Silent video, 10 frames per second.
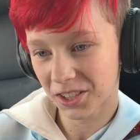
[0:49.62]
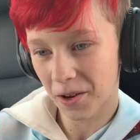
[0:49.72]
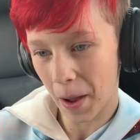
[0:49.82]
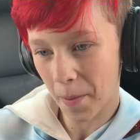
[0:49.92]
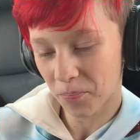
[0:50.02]
I,
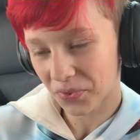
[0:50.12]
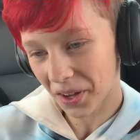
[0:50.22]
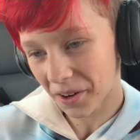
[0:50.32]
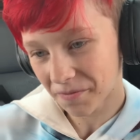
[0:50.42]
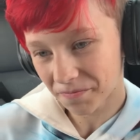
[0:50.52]
I said,
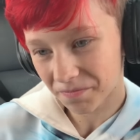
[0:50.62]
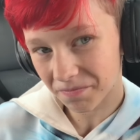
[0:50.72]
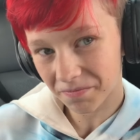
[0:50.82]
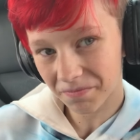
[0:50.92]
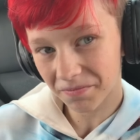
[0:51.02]
let me have a
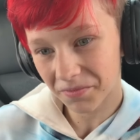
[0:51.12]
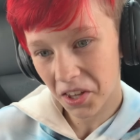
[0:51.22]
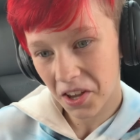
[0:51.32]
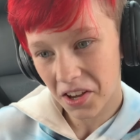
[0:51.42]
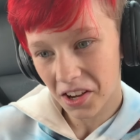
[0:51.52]
few
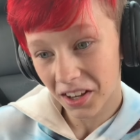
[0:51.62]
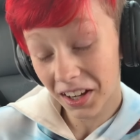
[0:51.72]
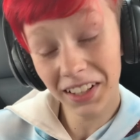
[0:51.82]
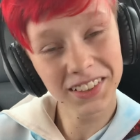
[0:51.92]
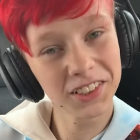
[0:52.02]
seconds. We'll
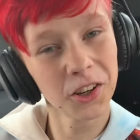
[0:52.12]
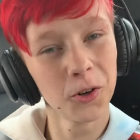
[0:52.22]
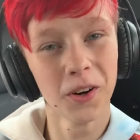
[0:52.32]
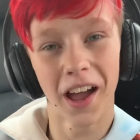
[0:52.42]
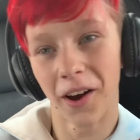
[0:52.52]
think. It's
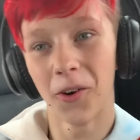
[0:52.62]
two now.